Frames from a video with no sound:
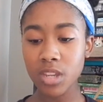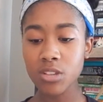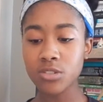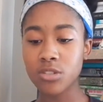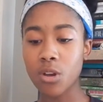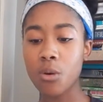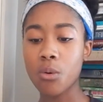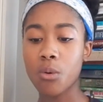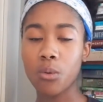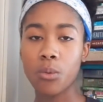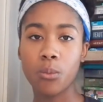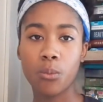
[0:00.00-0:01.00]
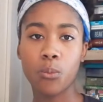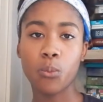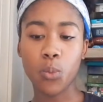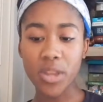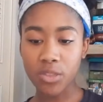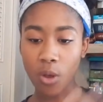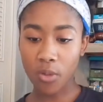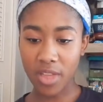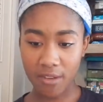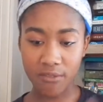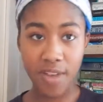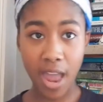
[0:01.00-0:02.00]
So with all
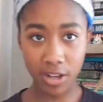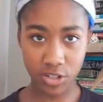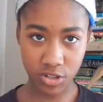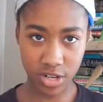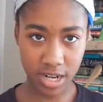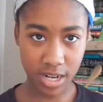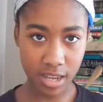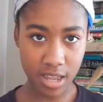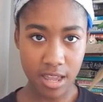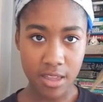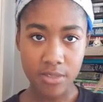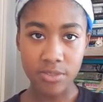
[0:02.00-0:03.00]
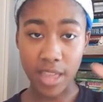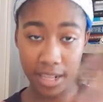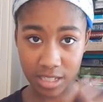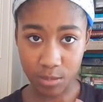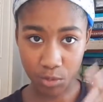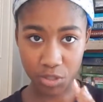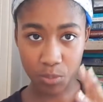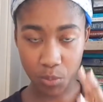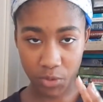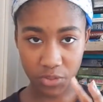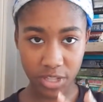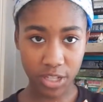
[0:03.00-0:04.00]
that factoring, that's the most
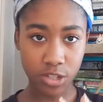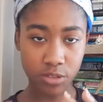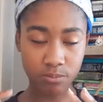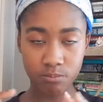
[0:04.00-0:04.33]
important thing.